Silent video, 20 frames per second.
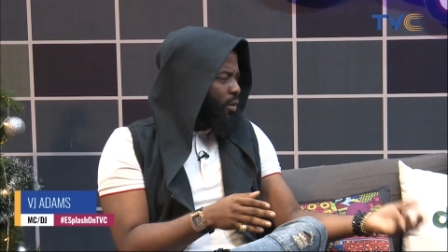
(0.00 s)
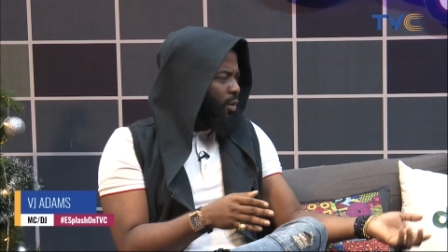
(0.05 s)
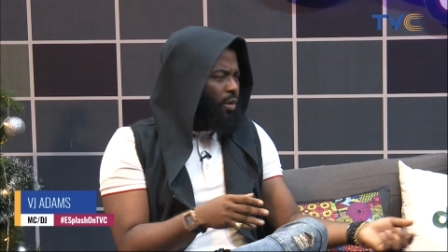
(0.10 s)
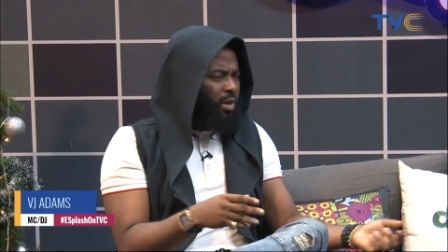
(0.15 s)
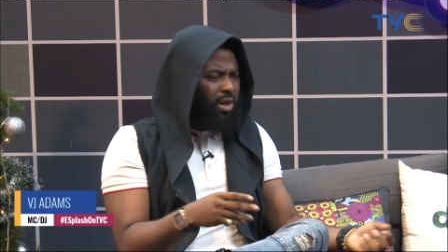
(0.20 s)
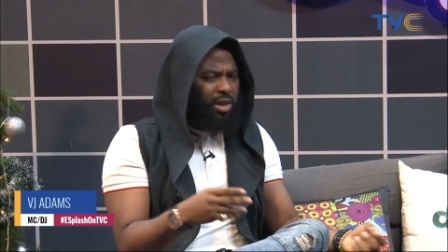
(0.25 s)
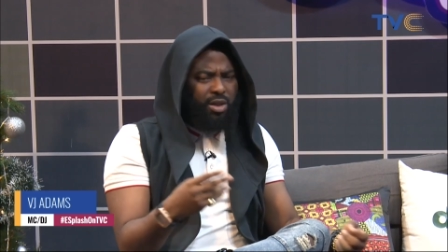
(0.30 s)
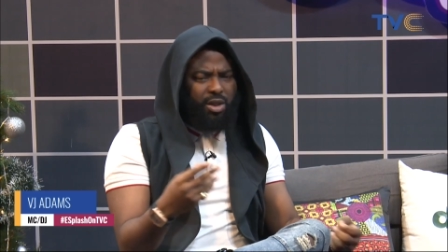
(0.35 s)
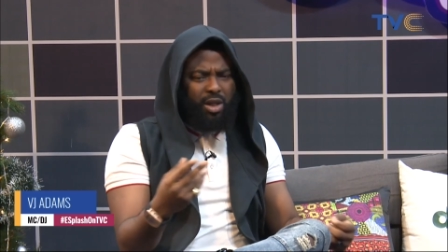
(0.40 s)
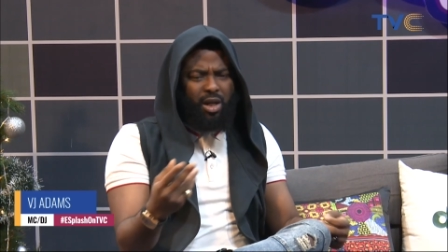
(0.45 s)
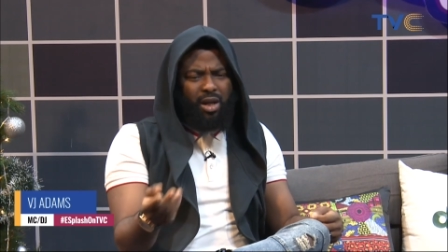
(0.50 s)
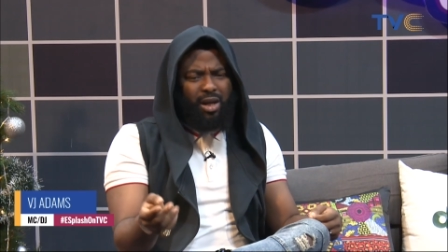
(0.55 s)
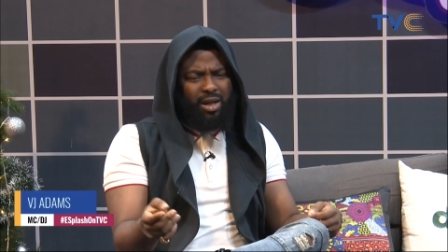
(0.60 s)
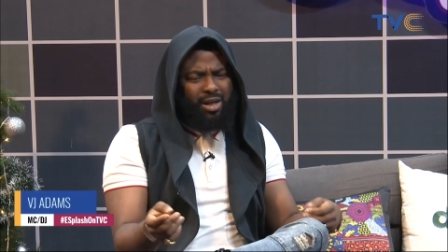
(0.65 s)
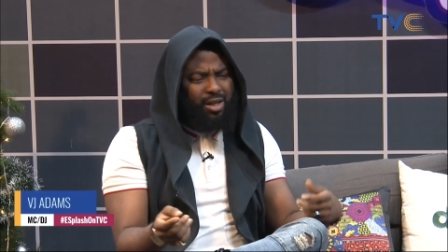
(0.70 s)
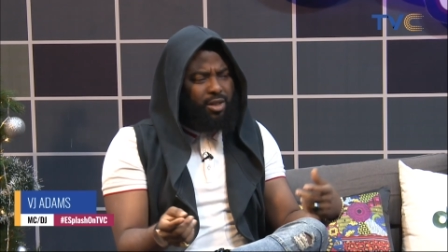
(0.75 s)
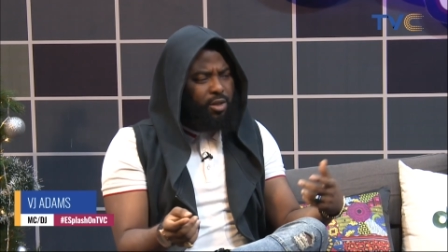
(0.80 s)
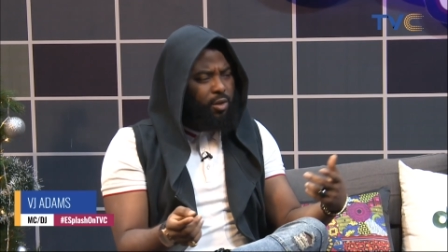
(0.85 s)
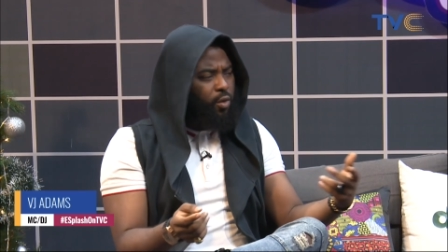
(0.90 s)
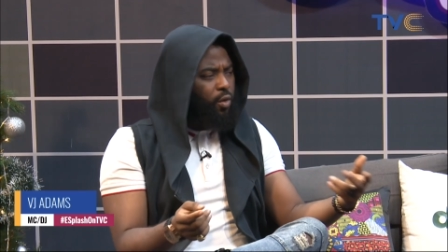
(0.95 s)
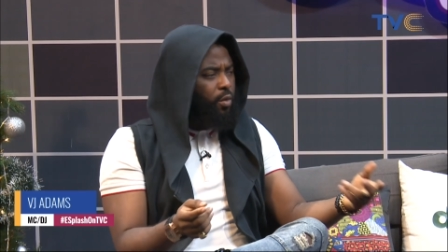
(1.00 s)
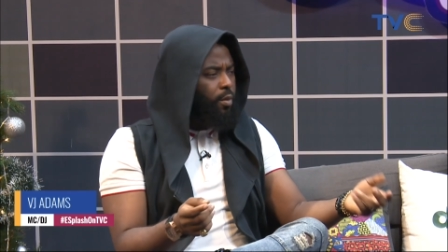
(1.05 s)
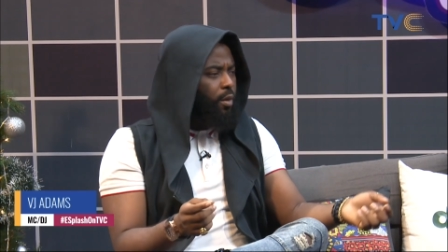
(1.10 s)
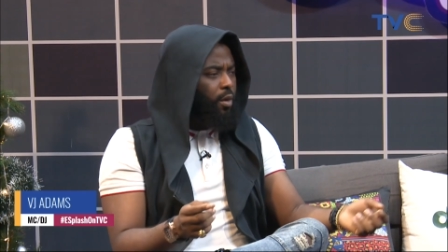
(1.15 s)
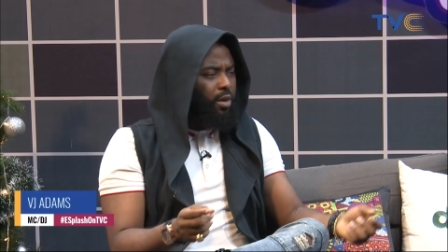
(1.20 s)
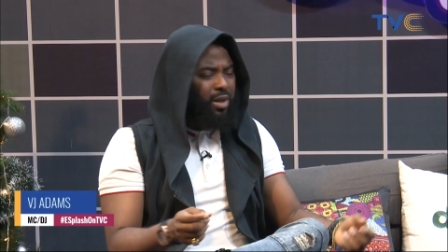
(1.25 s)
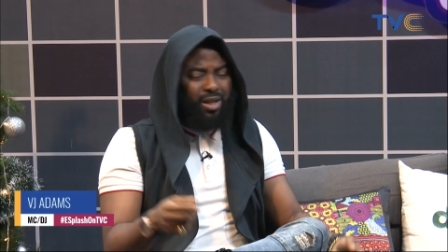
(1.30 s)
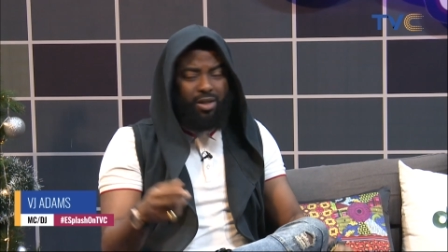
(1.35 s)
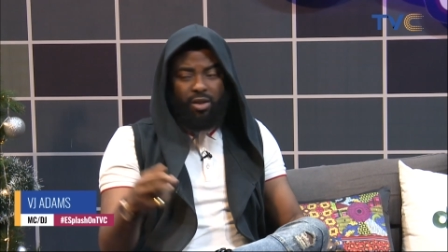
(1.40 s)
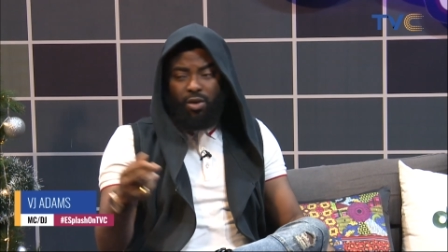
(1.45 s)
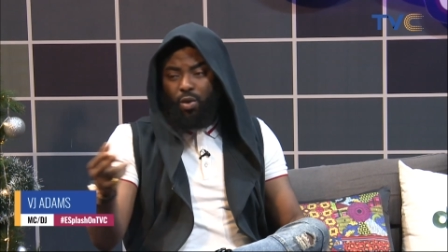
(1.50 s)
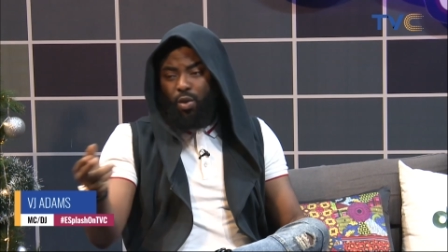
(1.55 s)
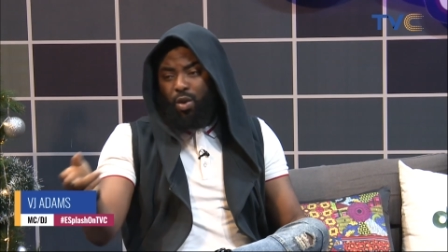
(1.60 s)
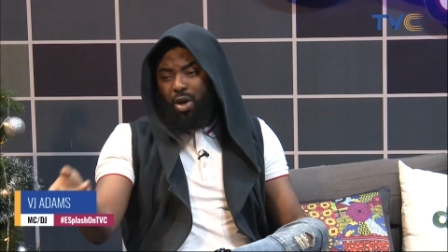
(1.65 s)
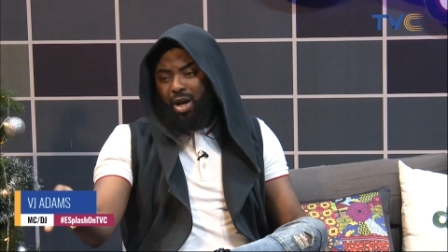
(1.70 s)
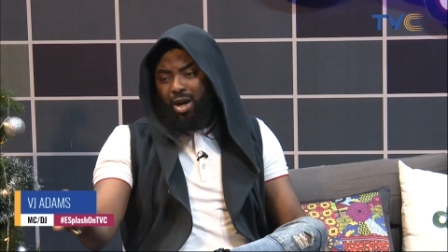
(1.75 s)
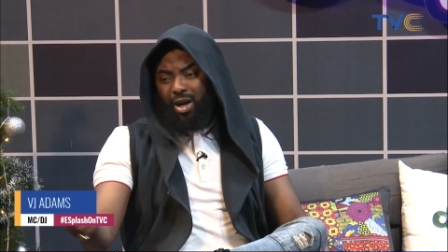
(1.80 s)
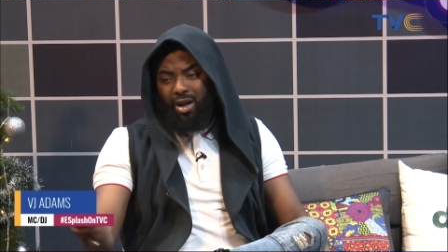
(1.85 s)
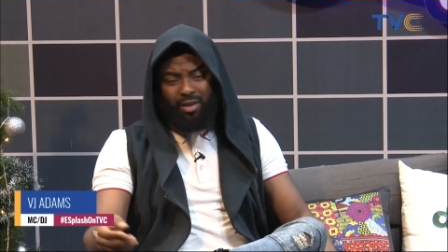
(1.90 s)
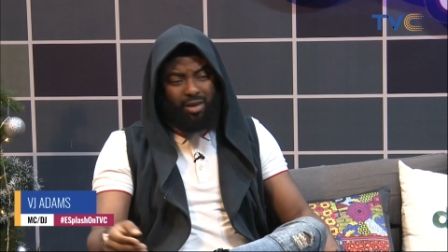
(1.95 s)
Ludo, there's Jenga, there's Snookball, there's
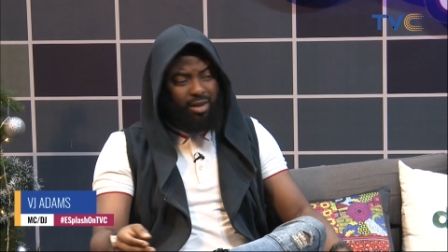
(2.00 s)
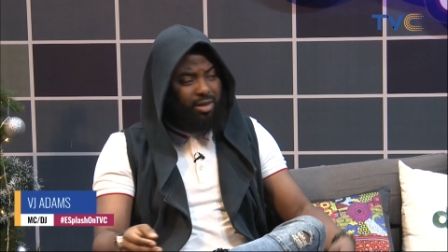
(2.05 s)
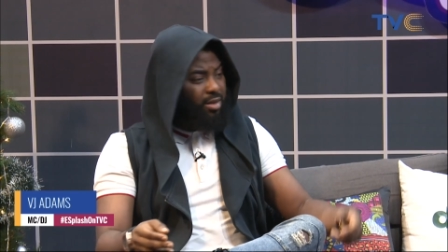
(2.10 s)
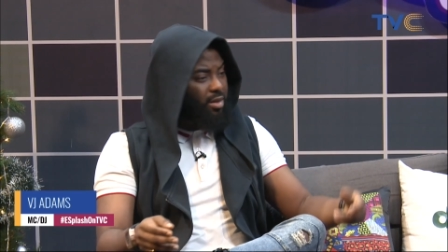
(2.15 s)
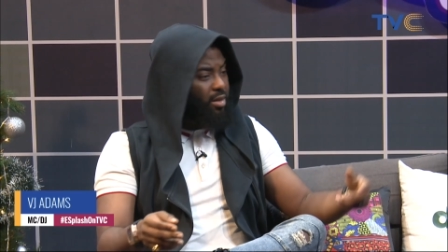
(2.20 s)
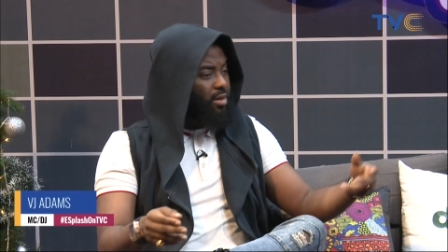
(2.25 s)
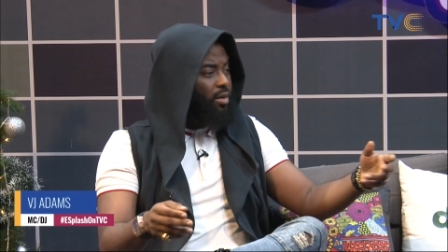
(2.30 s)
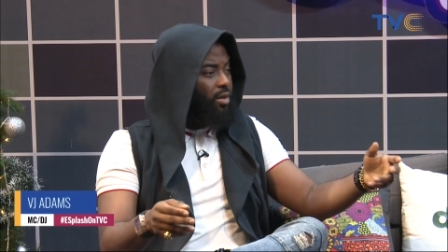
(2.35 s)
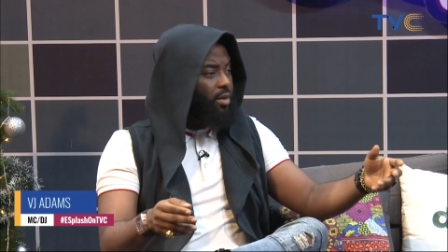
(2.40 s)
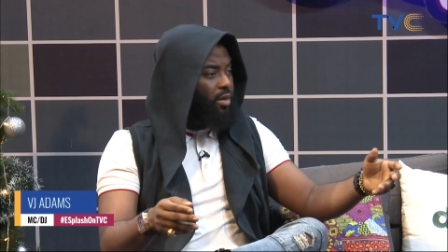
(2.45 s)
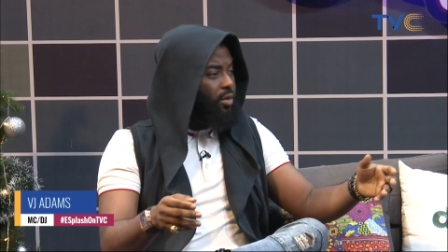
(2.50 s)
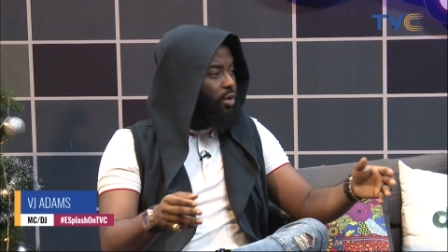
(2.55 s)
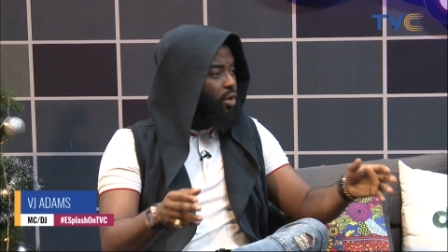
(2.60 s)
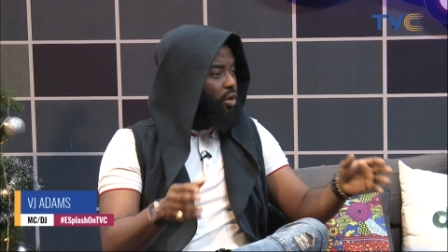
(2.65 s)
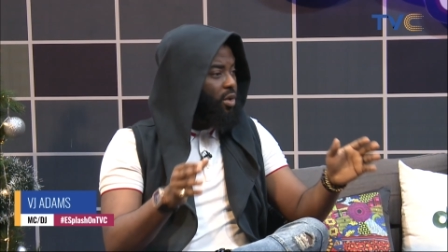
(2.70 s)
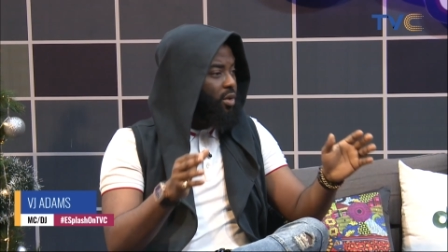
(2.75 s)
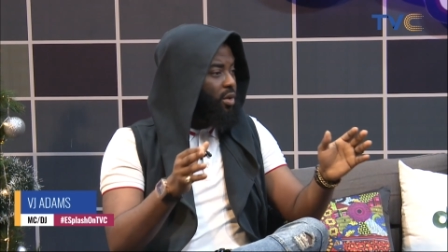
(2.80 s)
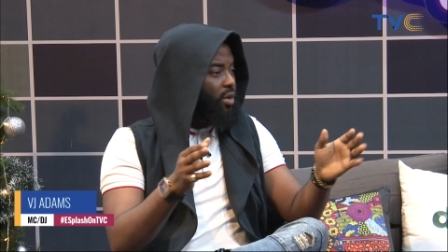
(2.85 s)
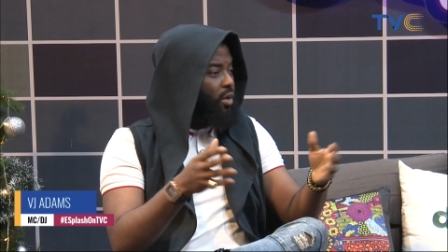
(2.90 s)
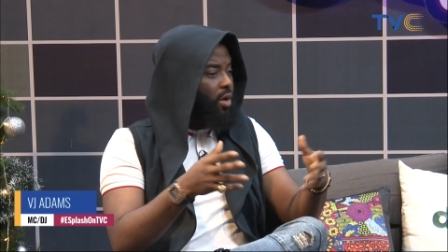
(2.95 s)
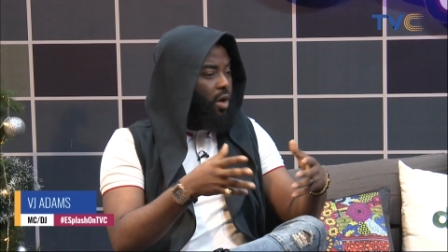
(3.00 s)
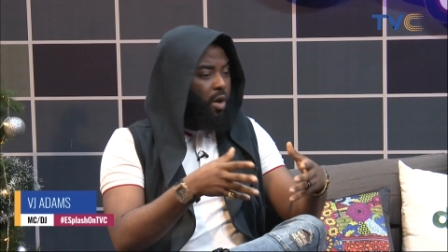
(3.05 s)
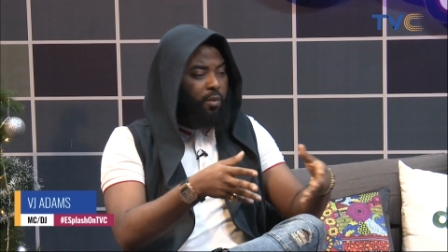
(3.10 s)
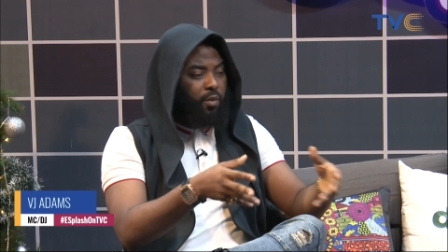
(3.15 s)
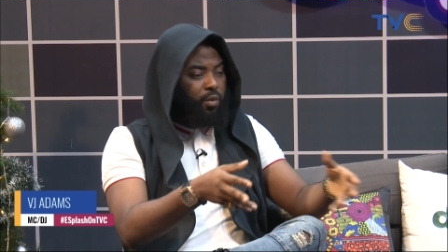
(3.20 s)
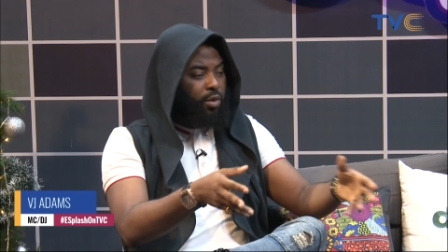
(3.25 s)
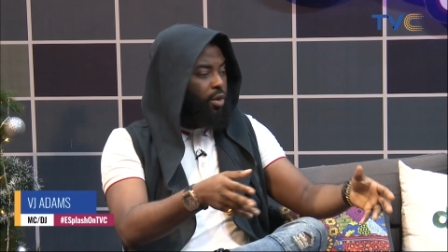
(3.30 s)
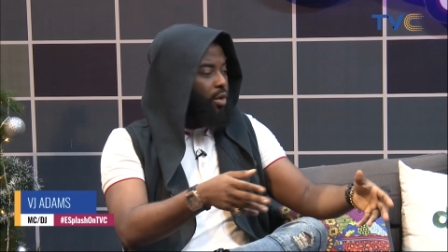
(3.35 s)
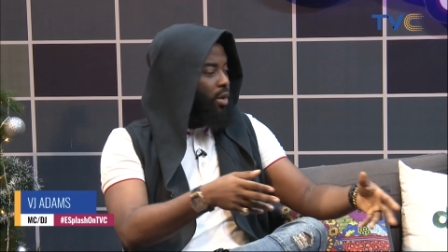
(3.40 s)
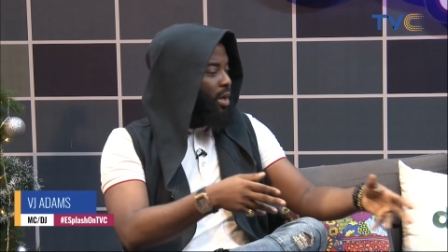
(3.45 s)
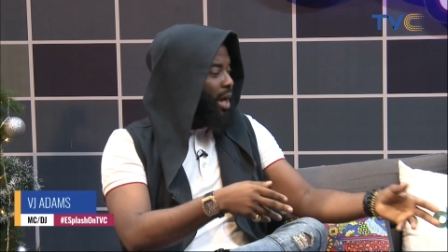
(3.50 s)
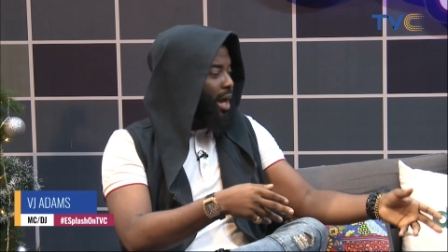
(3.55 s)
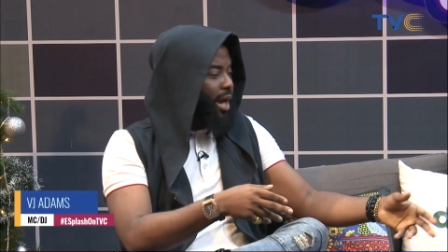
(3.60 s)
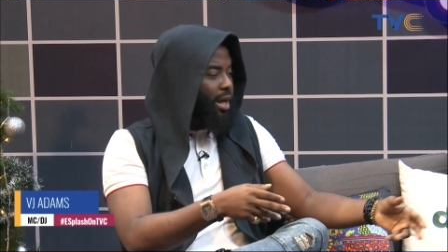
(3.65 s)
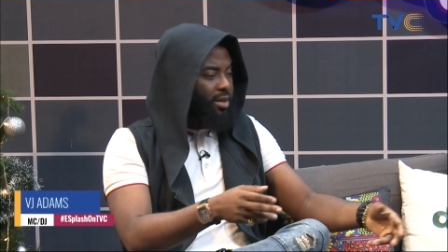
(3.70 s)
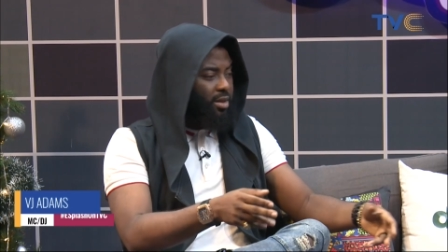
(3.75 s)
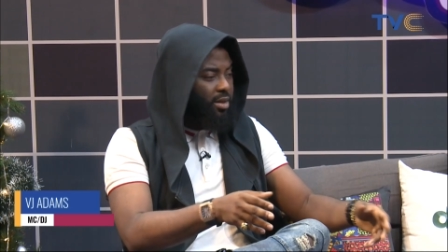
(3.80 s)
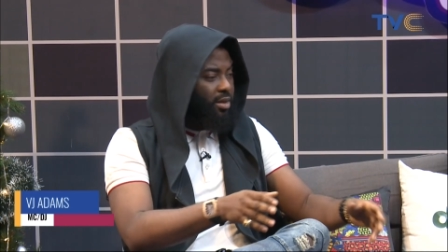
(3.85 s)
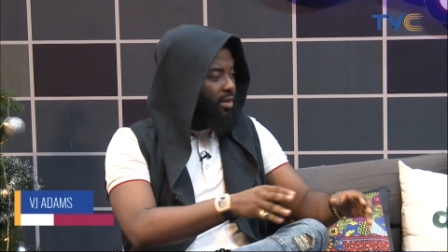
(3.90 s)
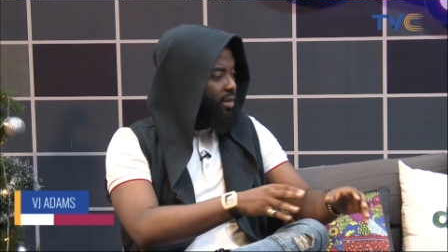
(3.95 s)
Snooker, there's just come with your
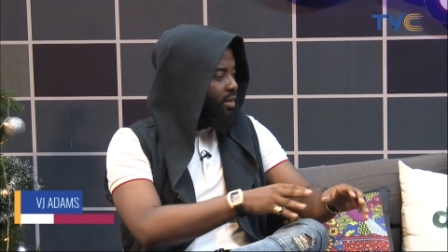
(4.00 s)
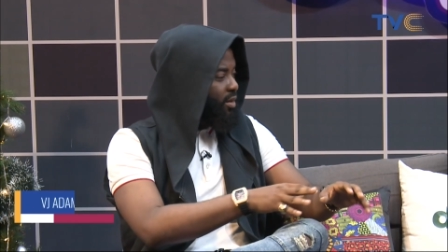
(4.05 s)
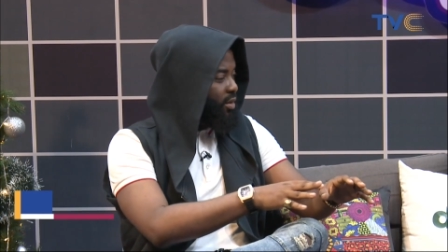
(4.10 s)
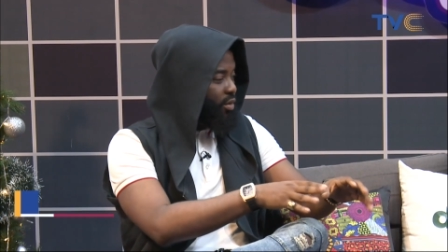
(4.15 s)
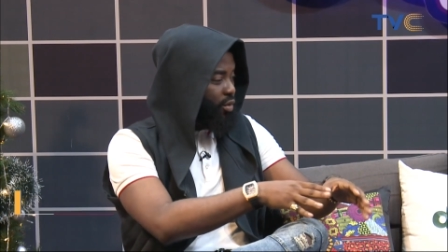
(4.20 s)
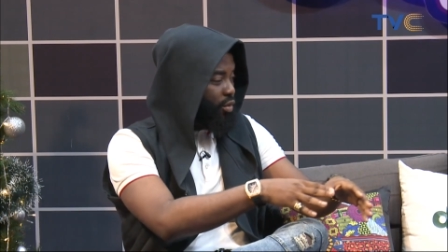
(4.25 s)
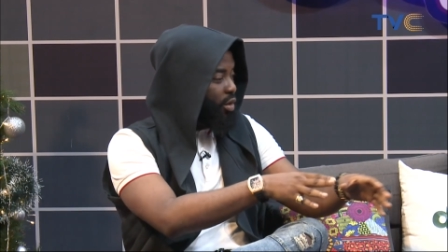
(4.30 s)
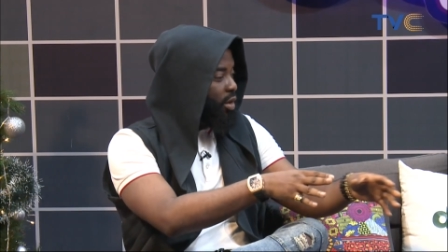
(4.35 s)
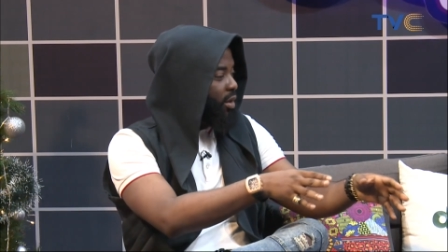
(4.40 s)
guys, do